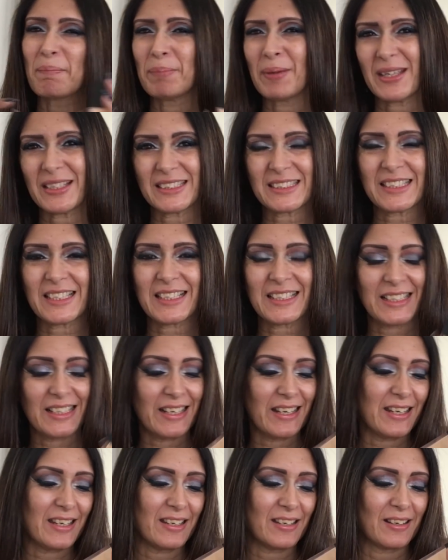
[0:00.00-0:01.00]

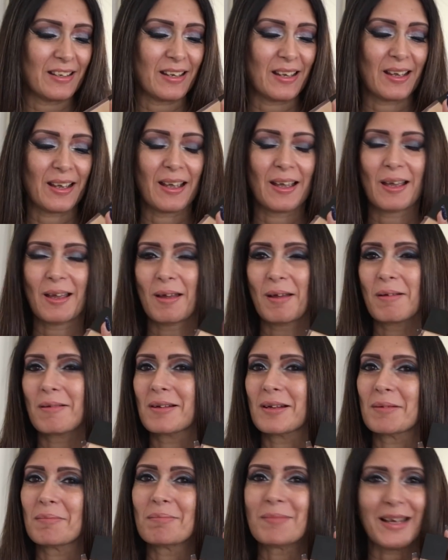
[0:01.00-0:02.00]
Basically,
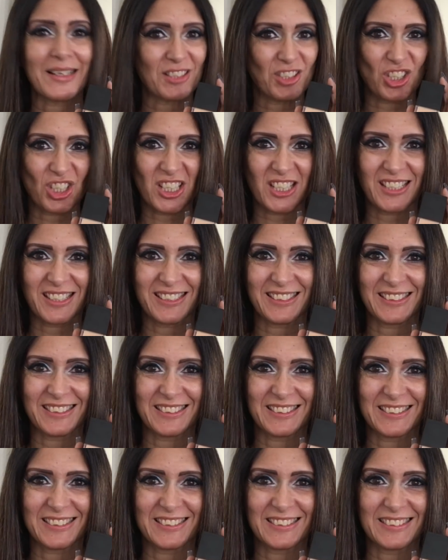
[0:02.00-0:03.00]
magic.
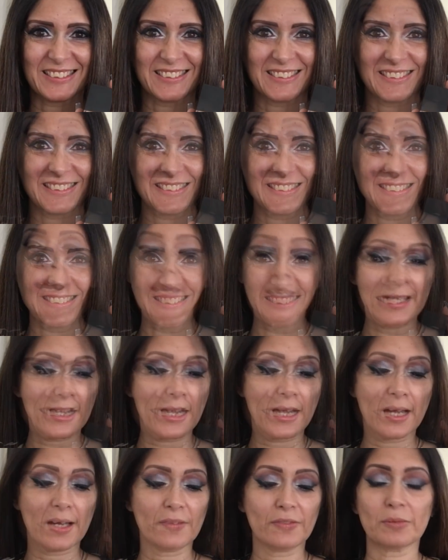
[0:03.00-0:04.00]
I
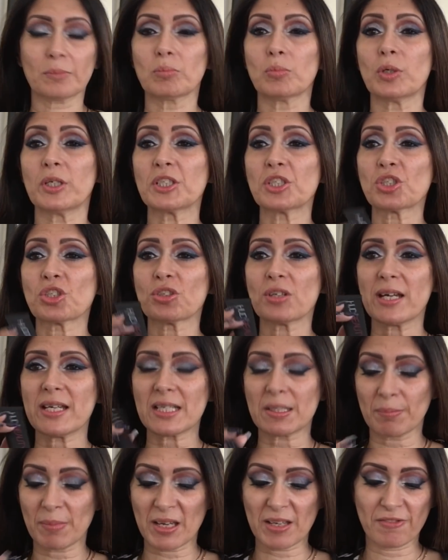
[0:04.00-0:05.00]
have
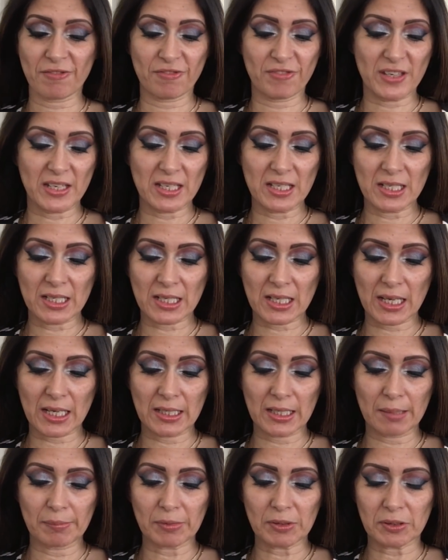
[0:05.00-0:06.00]
moisturized my face
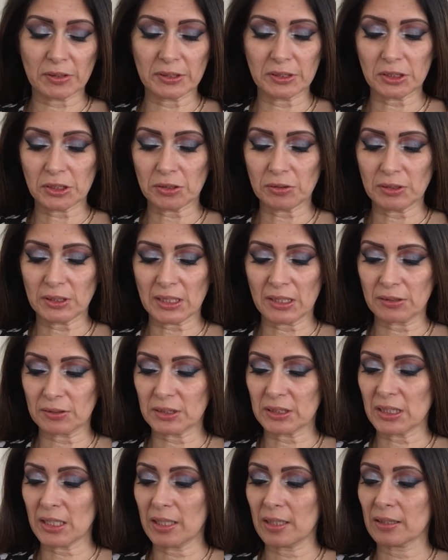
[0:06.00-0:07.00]
and I'm going to now
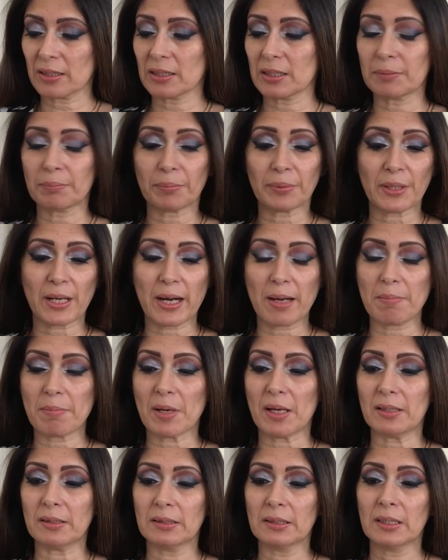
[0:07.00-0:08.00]
take the
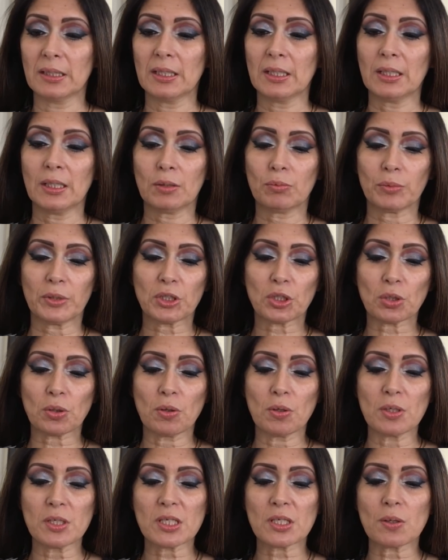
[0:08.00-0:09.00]
primer, which
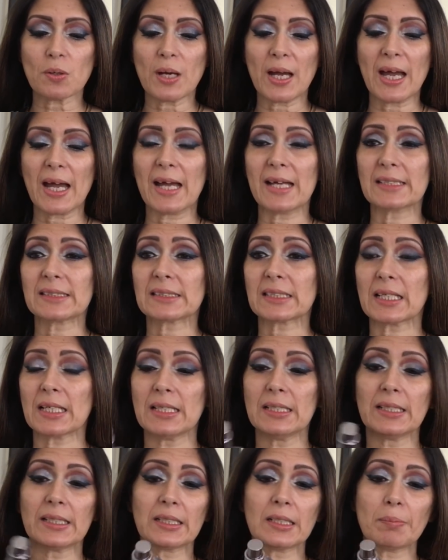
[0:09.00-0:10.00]
also has a
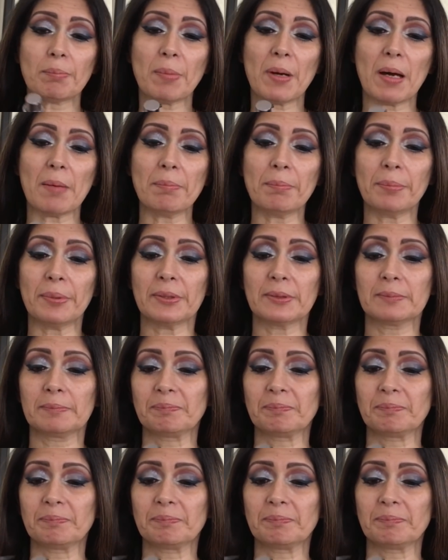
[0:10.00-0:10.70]
little pump,